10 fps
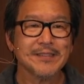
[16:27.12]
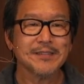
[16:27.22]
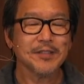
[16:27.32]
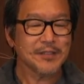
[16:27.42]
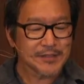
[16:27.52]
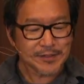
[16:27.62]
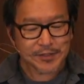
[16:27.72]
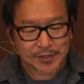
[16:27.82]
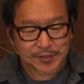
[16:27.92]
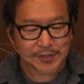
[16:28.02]
So is
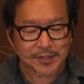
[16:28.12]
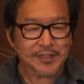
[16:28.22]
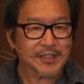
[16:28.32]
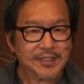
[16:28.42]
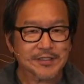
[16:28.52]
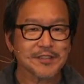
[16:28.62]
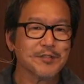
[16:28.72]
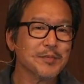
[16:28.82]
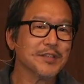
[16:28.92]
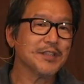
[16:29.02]
church a collection
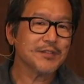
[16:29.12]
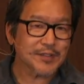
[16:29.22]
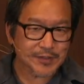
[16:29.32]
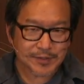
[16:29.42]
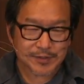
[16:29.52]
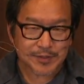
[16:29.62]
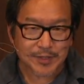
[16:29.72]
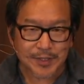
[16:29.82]
of believers,